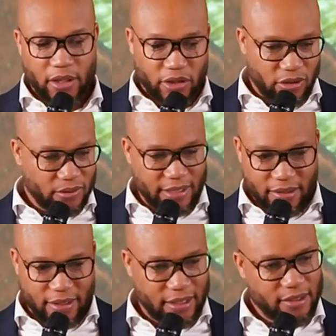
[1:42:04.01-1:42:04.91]
you did
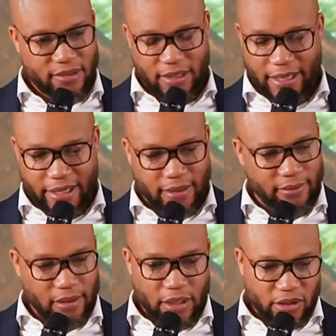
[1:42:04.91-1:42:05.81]
this, and
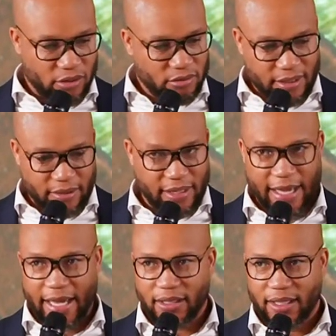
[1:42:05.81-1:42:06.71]
you did that,